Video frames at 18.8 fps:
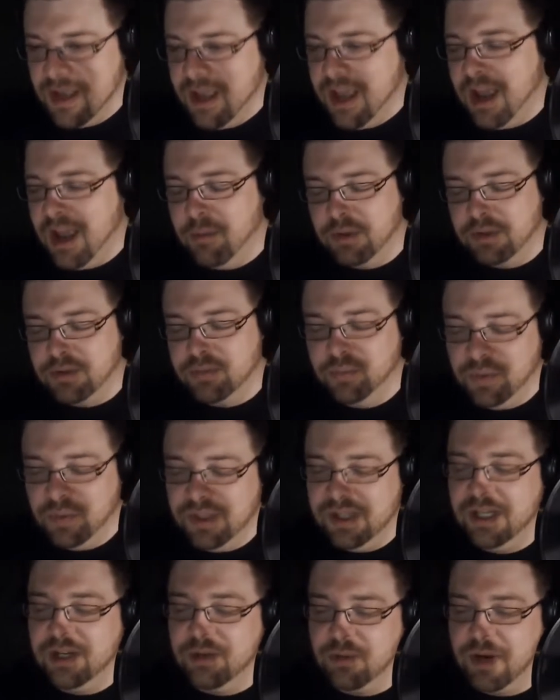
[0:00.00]
And what's
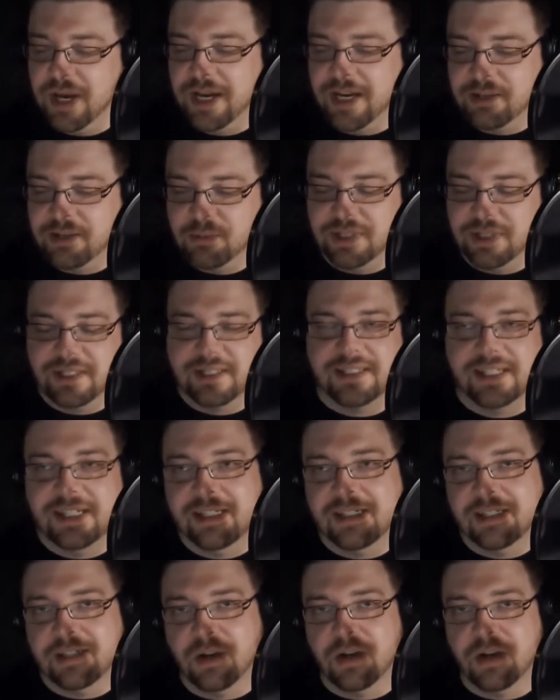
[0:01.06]
really great is when the scene
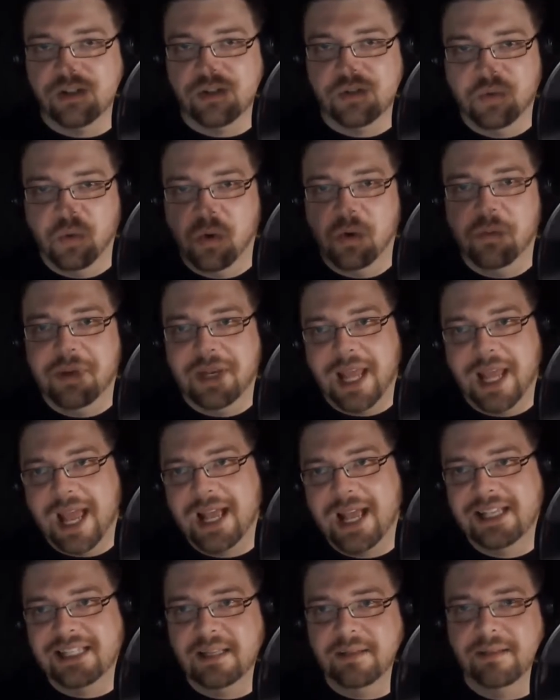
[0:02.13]
starts, Norman
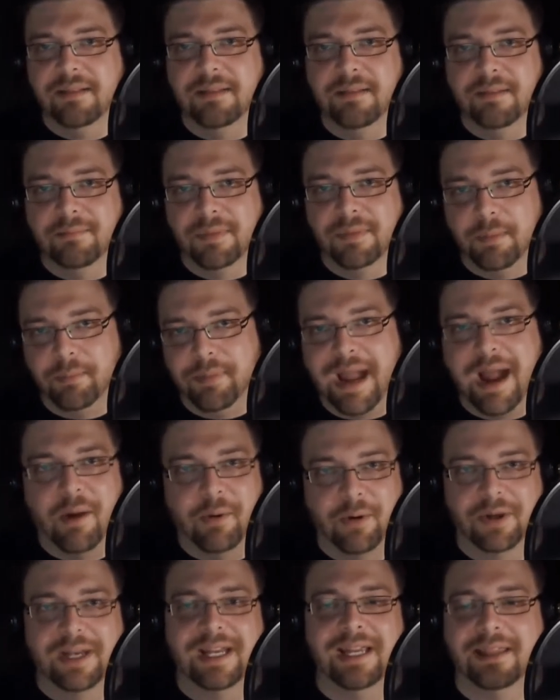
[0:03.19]
has the, the
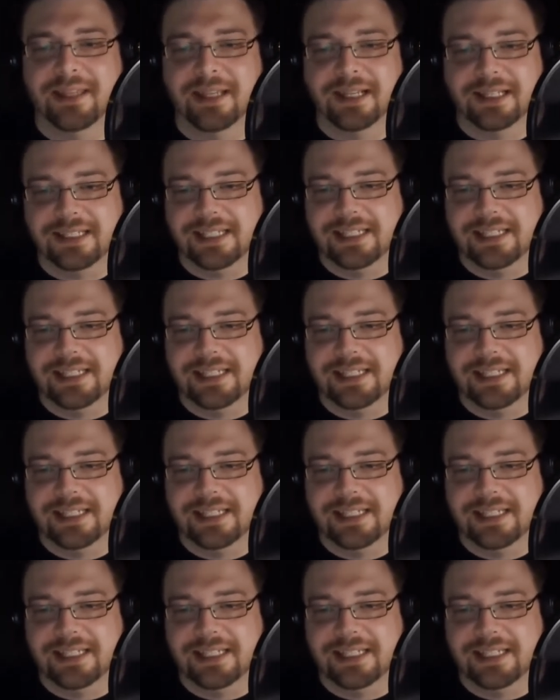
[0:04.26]
power, he thinks.